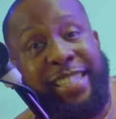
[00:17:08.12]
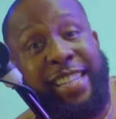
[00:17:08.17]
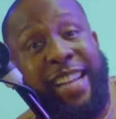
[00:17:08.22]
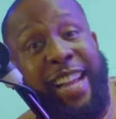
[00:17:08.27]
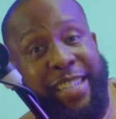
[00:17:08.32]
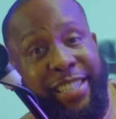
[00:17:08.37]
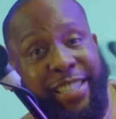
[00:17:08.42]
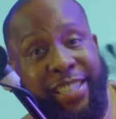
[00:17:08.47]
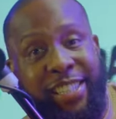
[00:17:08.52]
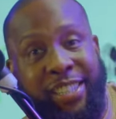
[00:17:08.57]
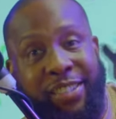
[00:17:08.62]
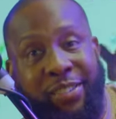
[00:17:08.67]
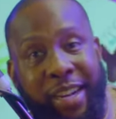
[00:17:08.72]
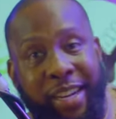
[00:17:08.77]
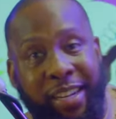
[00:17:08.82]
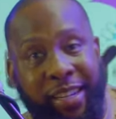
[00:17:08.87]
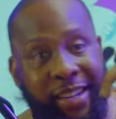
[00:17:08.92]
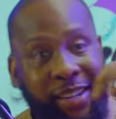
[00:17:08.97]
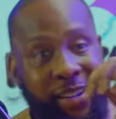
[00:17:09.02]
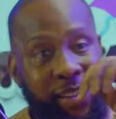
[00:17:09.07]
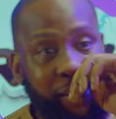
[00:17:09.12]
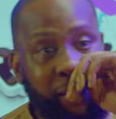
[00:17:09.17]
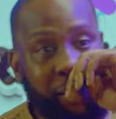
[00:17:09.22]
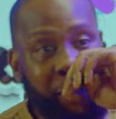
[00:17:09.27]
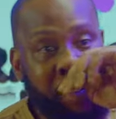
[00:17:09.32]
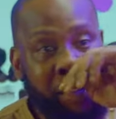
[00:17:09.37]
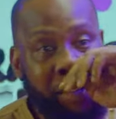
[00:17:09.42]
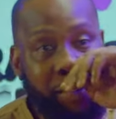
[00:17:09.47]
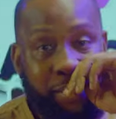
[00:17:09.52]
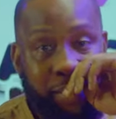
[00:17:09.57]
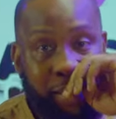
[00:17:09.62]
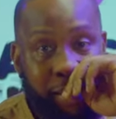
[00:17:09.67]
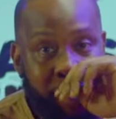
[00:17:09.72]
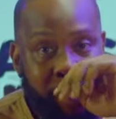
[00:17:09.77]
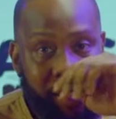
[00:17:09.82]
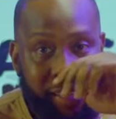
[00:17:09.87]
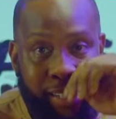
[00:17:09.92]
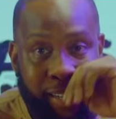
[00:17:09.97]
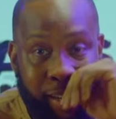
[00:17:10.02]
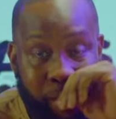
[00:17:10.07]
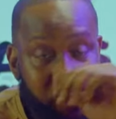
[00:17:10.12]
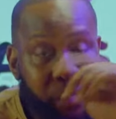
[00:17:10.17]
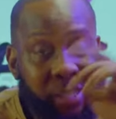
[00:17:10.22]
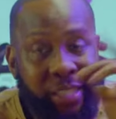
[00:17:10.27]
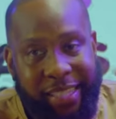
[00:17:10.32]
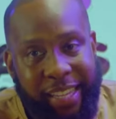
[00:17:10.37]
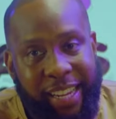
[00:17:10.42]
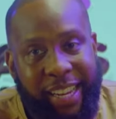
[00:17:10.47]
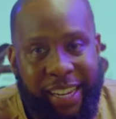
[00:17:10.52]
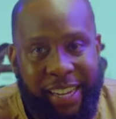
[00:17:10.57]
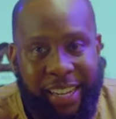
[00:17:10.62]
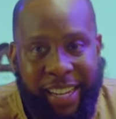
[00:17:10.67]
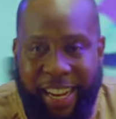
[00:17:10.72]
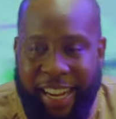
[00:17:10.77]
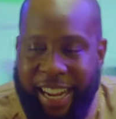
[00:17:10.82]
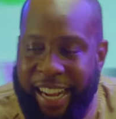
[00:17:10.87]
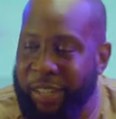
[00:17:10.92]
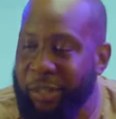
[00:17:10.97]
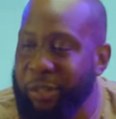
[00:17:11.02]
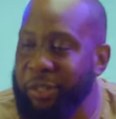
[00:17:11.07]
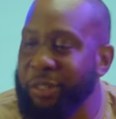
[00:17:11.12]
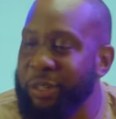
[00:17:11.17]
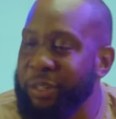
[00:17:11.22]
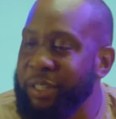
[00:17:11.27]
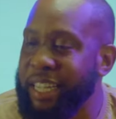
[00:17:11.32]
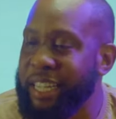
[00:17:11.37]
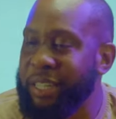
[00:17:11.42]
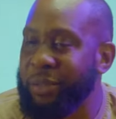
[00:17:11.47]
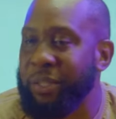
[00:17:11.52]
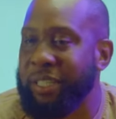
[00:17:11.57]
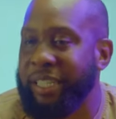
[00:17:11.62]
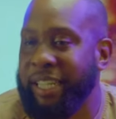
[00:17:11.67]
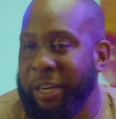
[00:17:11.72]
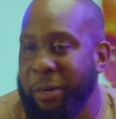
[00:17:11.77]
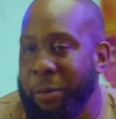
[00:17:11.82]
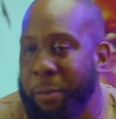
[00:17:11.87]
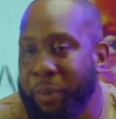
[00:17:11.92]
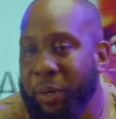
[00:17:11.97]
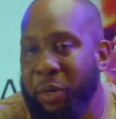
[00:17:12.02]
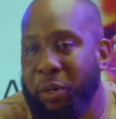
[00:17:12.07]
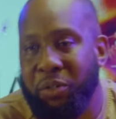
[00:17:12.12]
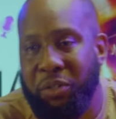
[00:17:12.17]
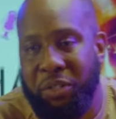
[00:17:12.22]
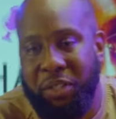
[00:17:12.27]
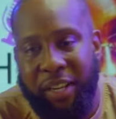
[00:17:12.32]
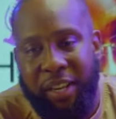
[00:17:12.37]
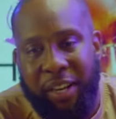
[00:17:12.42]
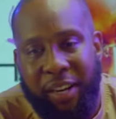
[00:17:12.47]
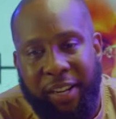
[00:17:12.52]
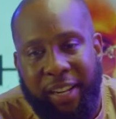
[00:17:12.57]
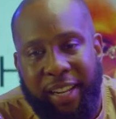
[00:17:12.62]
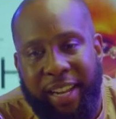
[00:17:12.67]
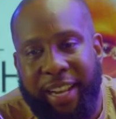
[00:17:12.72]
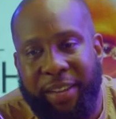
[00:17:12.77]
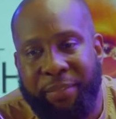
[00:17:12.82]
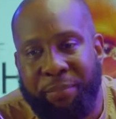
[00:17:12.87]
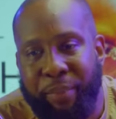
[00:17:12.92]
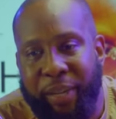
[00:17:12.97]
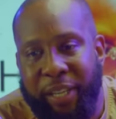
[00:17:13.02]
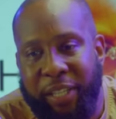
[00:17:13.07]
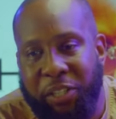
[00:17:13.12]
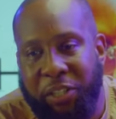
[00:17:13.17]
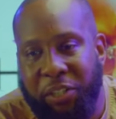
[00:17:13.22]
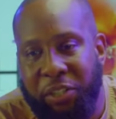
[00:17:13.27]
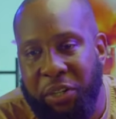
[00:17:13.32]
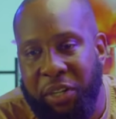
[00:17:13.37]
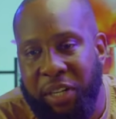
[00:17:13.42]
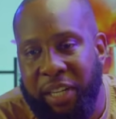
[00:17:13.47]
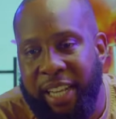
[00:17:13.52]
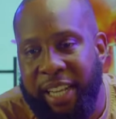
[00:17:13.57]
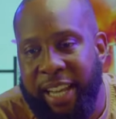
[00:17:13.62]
nyashing right now. You know what I'm saying? I'm just saying, like, and those those are the ones that they'll post like pictures on